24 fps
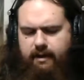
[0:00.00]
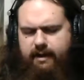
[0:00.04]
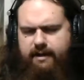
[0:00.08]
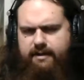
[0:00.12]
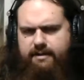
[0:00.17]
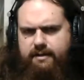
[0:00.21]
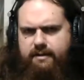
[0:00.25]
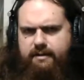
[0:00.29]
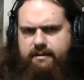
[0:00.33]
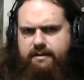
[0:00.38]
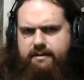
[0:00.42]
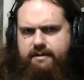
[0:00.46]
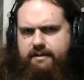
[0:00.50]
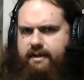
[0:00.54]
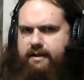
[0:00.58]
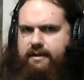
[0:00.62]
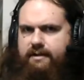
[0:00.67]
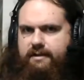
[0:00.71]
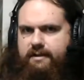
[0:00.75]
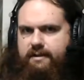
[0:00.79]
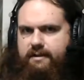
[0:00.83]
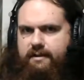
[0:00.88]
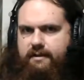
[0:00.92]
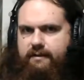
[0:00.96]
isn't
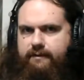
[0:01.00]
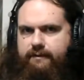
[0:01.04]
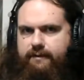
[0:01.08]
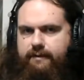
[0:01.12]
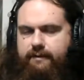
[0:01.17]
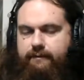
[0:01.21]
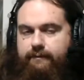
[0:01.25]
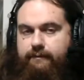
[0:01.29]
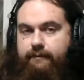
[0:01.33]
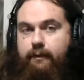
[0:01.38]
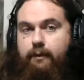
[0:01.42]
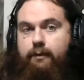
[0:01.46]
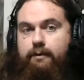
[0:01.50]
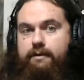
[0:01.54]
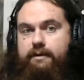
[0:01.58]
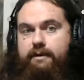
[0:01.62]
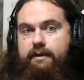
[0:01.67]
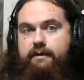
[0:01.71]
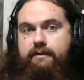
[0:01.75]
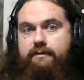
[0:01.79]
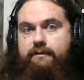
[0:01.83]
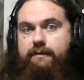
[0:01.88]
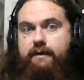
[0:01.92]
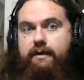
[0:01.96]
sensitive to
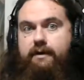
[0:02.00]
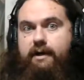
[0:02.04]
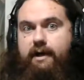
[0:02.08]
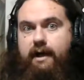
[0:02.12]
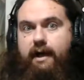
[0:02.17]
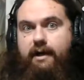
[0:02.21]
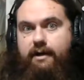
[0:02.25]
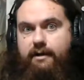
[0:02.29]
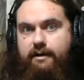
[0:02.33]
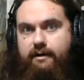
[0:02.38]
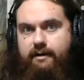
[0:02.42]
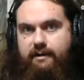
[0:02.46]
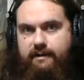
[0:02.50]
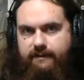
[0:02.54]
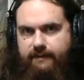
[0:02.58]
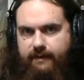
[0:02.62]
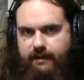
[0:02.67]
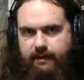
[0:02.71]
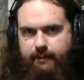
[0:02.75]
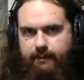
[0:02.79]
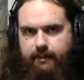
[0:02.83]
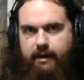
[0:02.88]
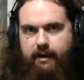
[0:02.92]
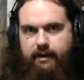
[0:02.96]
voltage variations
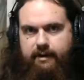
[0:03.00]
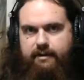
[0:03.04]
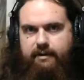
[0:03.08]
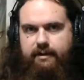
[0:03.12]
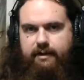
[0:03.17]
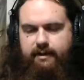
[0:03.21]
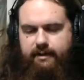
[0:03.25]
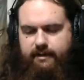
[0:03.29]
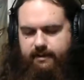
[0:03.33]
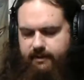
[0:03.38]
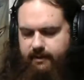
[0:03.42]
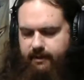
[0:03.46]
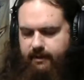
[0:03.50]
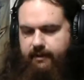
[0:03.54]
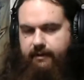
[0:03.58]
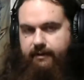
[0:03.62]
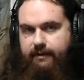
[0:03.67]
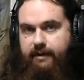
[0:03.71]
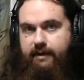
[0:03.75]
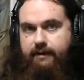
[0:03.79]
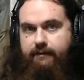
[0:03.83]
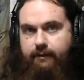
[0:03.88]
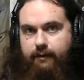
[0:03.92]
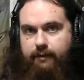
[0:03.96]
very much. It's
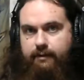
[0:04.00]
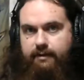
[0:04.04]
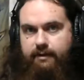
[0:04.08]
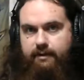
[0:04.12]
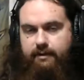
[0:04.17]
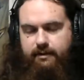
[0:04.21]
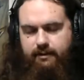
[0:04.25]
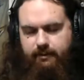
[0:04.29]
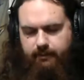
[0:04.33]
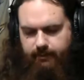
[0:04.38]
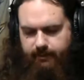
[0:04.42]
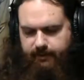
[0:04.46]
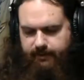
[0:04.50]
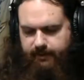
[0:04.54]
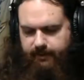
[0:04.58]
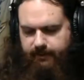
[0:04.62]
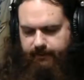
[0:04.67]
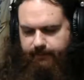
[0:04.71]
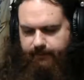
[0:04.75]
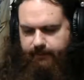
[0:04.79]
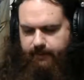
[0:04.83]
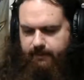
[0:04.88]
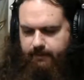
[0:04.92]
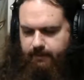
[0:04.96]
the voltage source in the
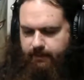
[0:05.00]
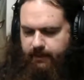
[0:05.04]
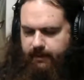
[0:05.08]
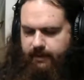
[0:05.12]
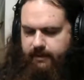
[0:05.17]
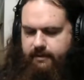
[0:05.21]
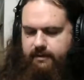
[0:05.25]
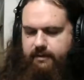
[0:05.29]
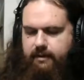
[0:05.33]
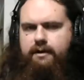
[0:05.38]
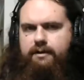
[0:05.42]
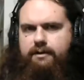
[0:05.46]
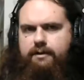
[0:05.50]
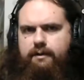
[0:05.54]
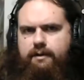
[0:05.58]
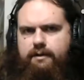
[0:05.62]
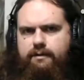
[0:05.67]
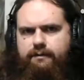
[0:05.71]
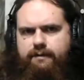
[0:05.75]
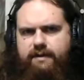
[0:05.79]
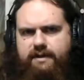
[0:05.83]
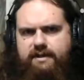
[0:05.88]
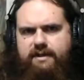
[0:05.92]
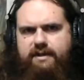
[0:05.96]
first place. So
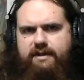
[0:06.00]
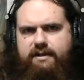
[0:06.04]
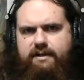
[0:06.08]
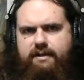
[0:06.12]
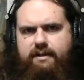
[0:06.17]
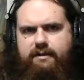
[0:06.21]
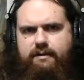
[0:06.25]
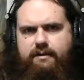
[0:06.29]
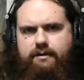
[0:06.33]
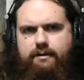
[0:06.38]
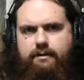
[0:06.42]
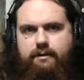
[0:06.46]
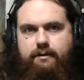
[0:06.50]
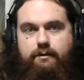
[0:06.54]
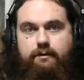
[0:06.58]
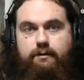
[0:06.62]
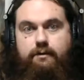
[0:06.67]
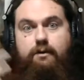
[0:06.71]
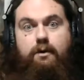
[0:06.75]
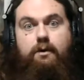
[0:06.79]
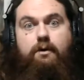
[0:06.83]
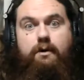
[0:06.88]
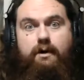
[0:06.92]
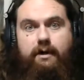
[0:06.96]
it's resistant to
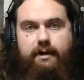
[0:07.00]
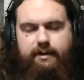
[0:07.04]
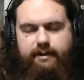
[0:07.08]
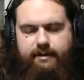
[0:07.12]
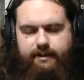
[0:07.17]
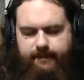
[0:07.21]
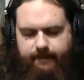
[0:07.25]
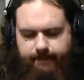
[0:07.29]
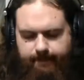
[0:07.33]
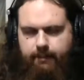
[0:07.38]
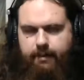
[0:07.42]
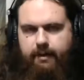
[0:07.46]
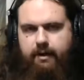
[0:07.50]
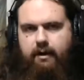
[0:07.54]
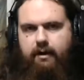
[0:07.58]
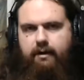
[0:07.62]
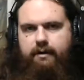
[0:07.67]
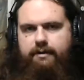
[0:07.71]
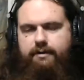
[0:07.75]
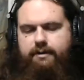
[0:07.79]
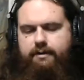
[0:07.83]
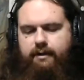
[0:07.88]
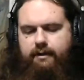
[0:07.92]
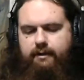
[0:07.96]
noise. But
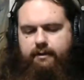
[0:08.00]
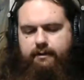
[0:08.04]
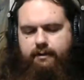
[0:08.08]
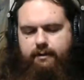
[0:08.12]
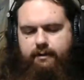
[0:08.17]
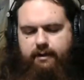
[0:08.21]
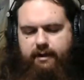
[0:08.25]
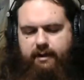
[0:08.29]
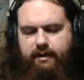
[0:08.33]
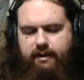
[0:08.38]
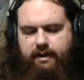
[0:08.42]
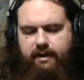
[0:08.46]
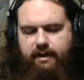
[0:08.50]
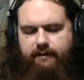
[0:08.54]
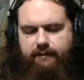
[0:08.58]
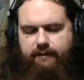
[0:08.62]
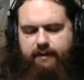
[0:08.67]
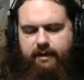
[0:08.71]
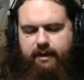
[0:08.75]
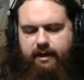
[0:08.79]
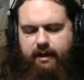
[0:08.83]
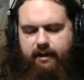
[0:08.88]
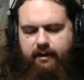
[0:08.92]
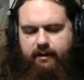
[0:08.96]
also, you can
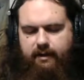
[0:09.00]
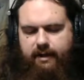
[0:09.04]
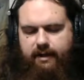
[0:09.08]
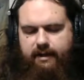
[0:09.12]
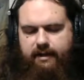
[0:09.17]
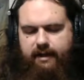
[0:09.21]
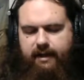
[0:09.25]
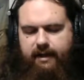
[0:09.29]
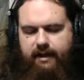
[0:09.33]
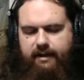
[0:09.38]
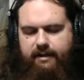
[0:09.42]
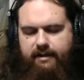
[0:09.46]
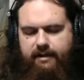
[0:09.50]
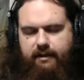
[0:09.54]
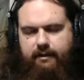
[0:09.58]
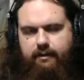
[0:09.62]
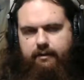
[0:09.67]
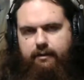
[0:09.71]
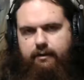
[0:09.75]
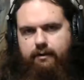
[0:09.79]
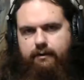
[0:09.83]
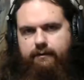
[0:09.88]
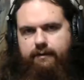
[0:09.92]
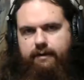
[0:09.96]
even carry a data
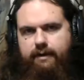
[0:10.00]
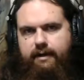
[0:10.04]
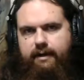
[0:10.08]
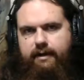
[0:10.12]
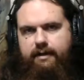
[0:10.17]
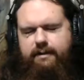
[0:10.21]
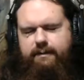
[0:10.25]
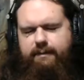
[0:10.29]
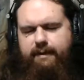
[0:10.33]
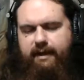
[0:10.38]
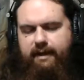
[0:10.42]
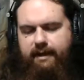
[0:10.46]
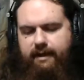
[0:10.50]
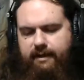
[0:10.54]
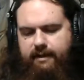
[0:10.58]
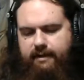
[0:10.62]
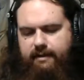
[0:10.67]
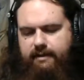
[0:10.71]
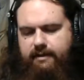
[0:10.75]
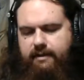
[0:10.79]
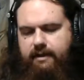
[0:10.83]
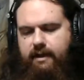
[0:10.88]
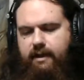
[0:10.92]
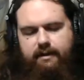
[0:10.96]
signal over this because